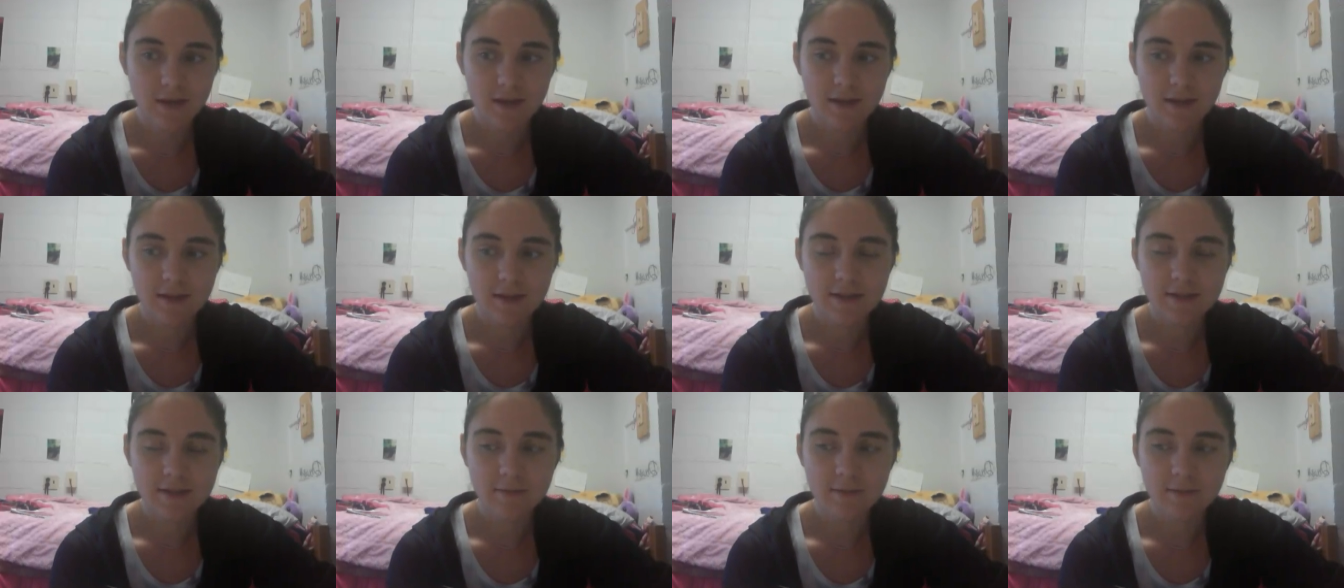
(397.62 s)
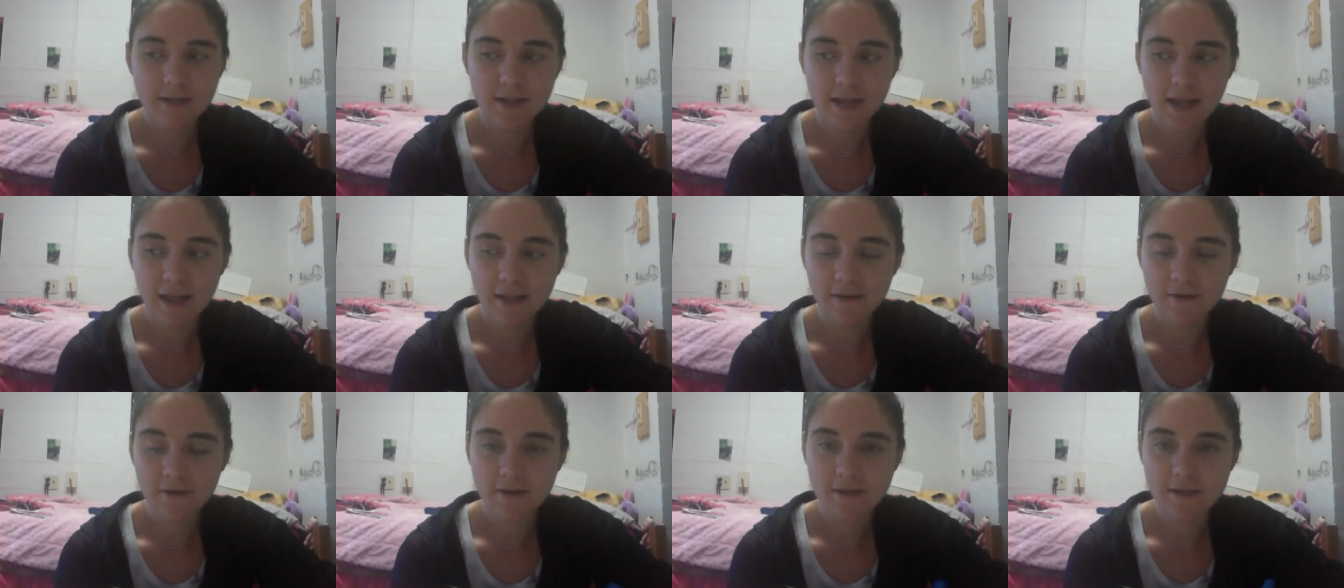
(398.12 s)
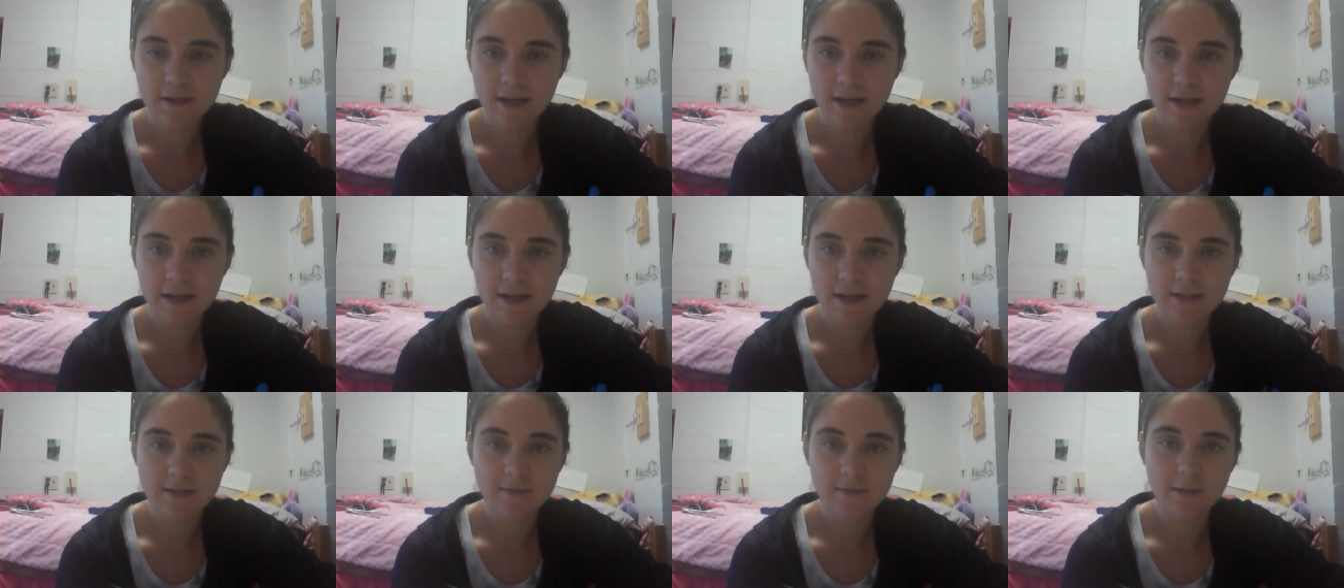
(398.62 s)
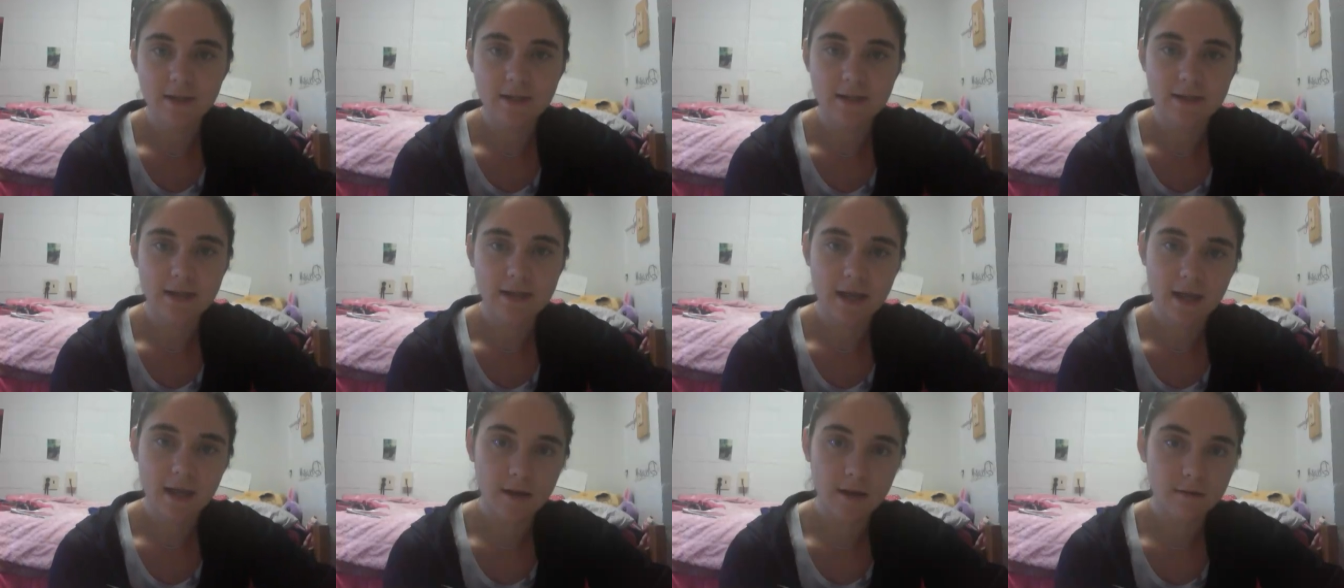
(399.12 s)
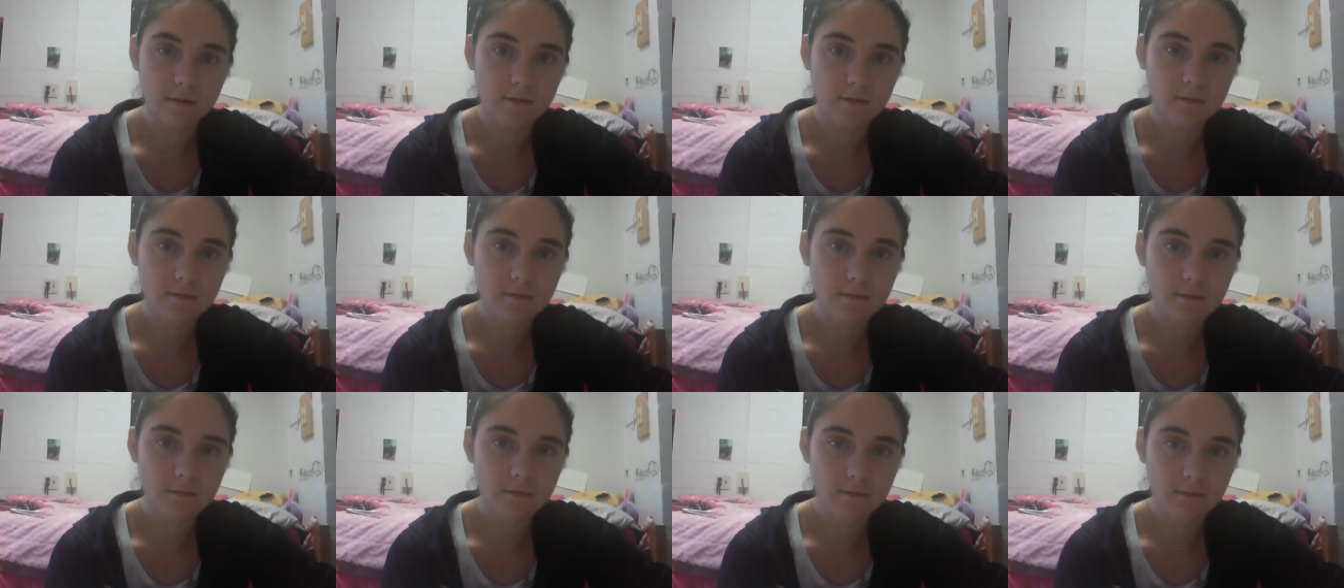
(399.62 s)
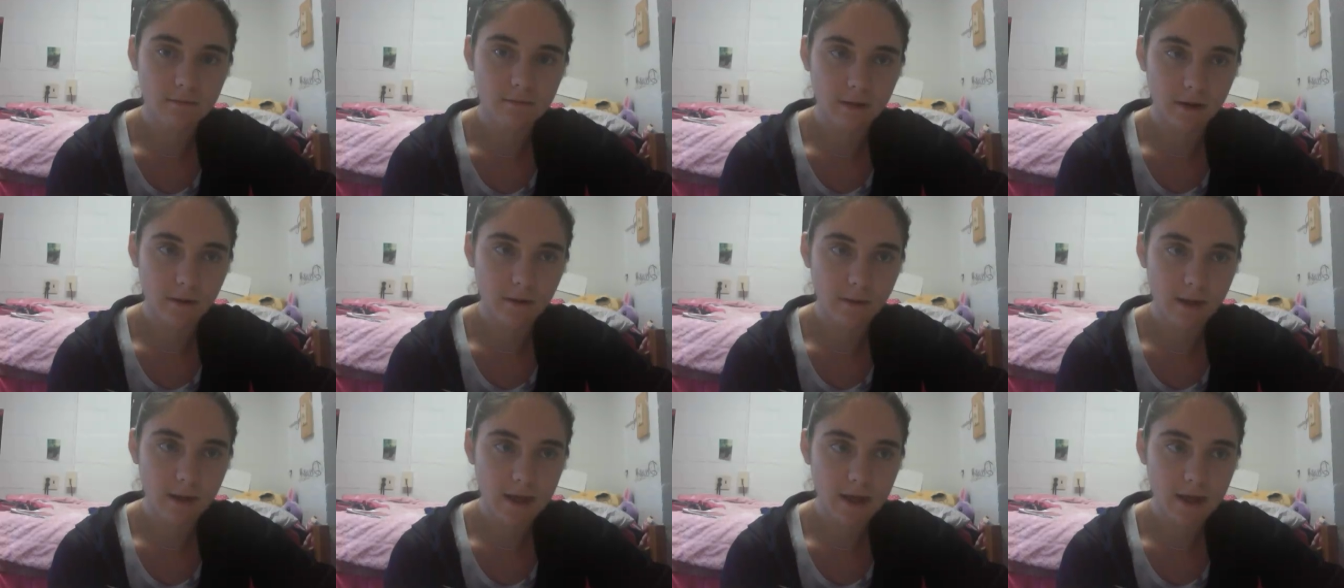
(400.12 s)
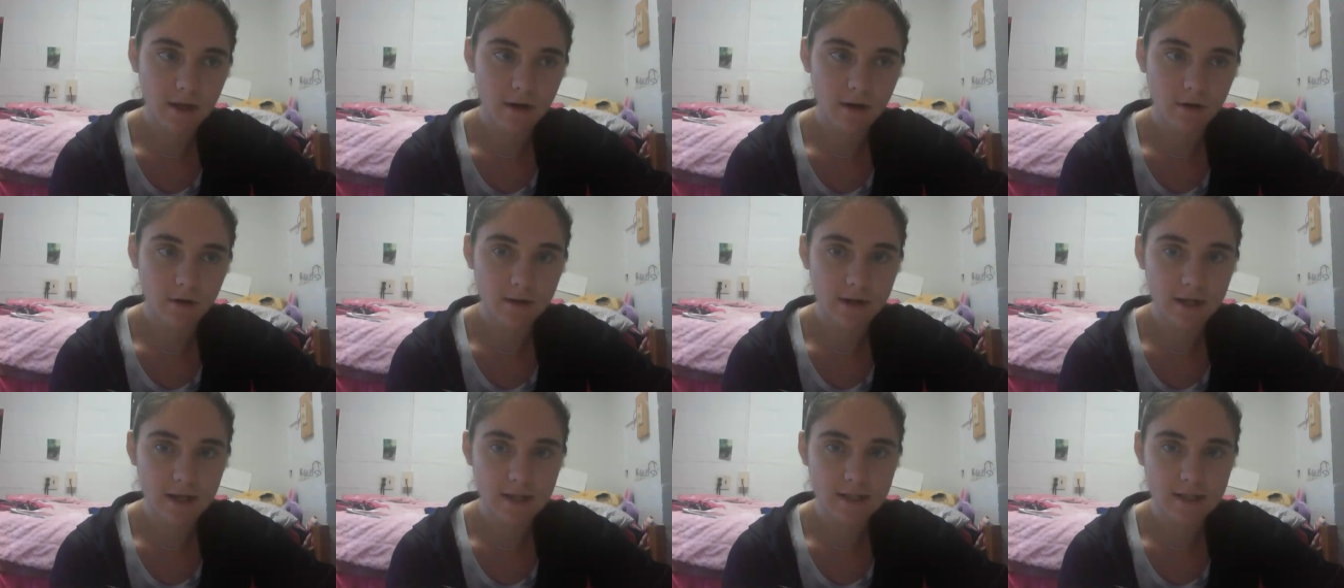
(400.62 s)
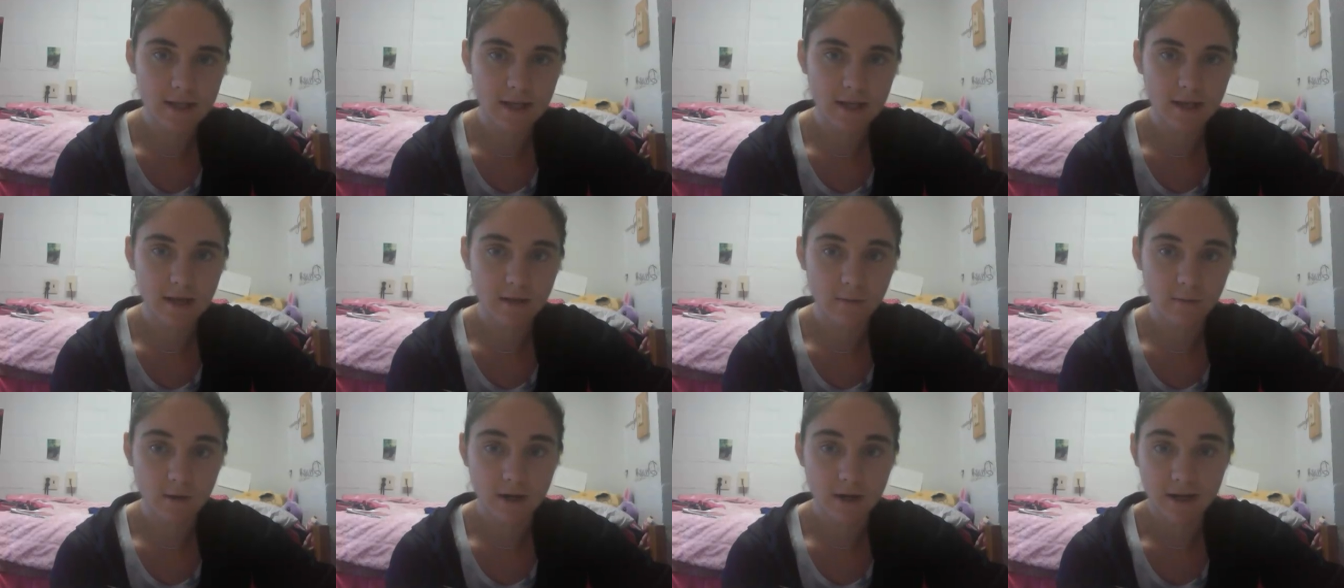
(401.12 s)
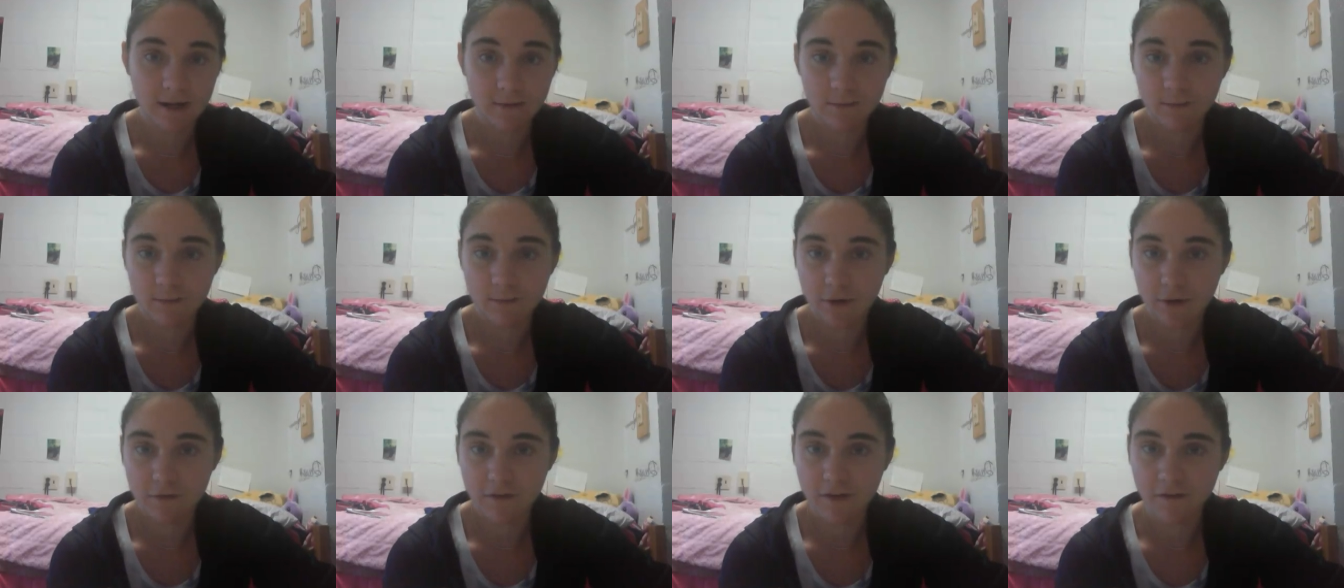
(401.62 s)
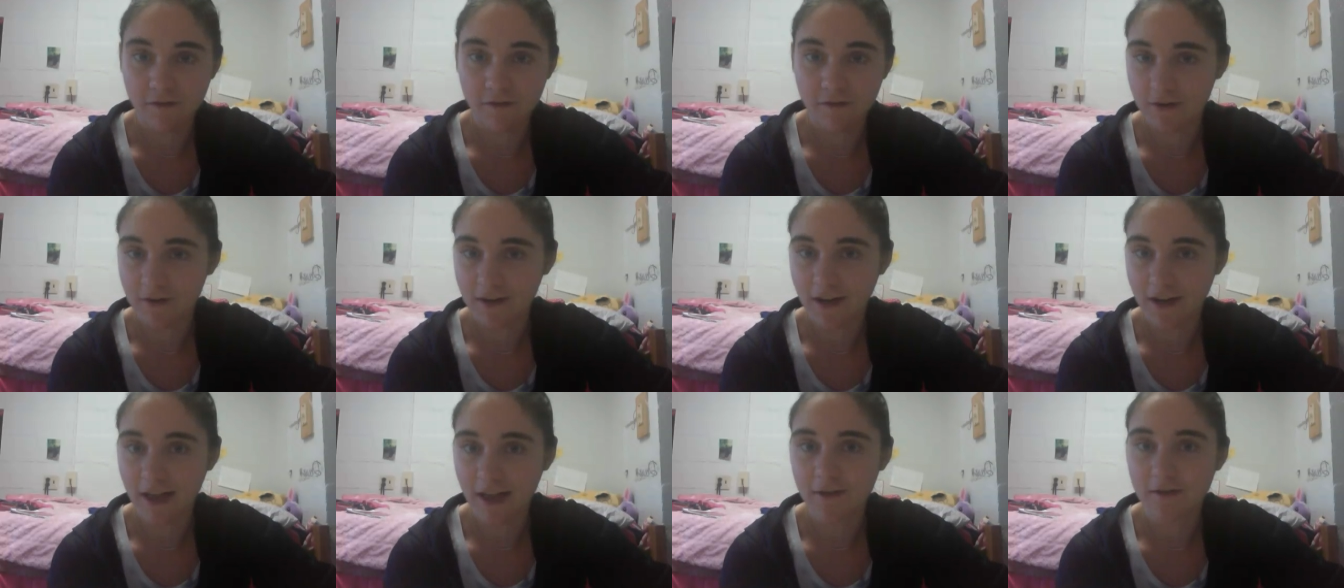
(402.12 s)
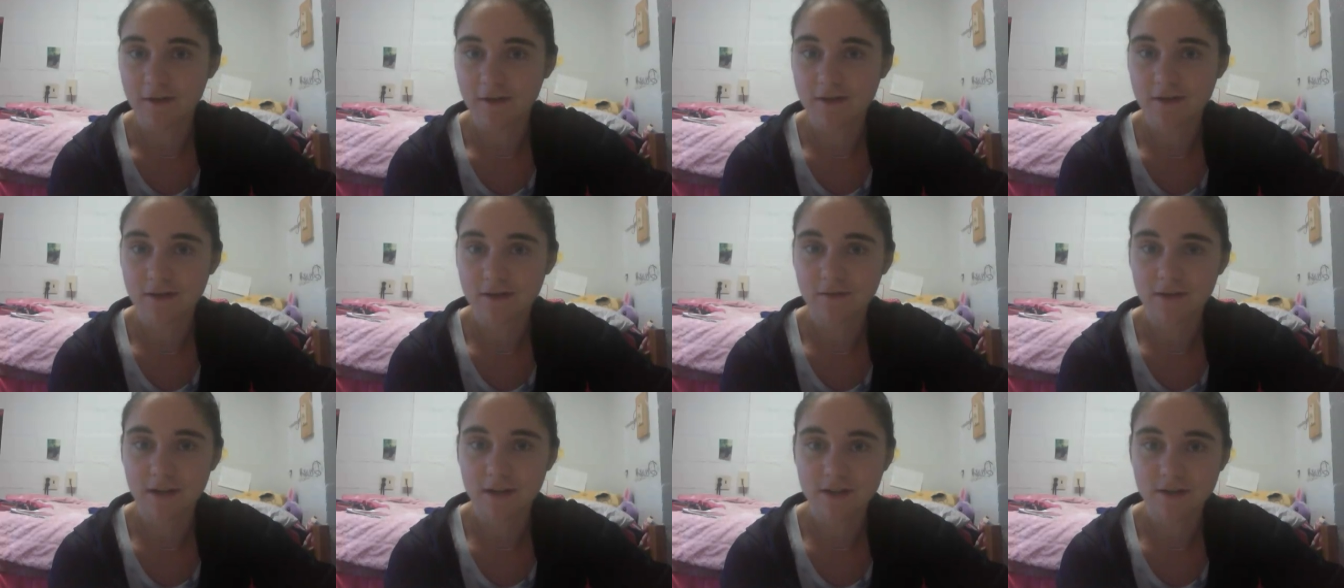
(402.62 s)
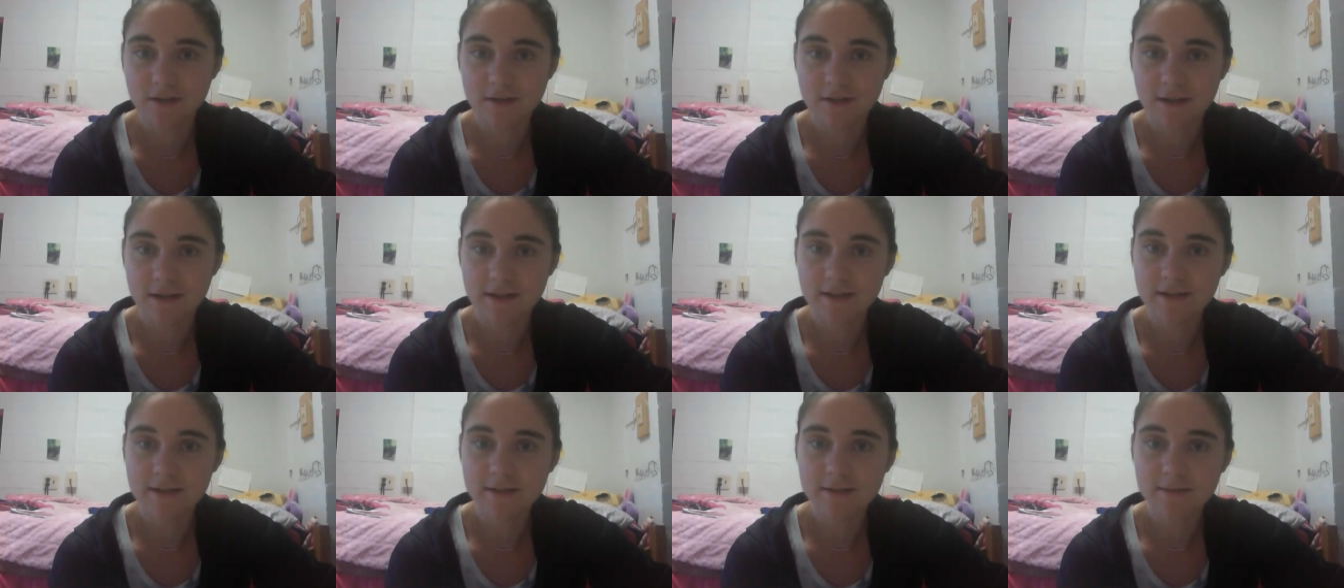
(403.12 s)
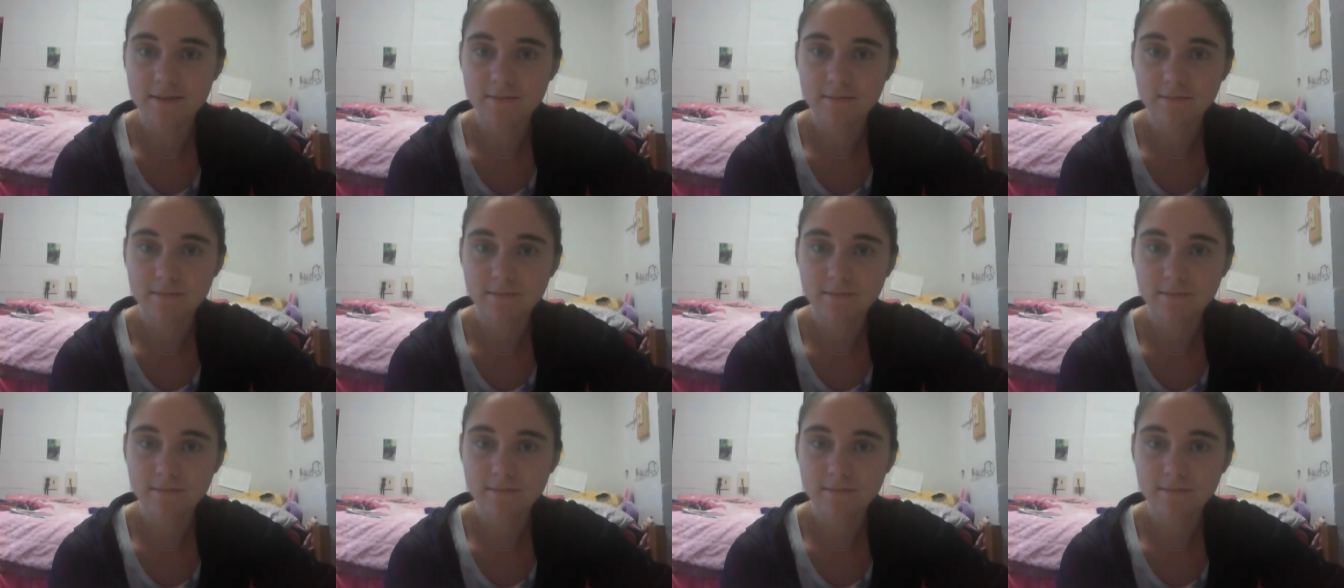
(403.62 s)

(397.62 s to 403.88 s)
That's how many calories I need to maintain my weight on days like when I burn 500 calories through exercise.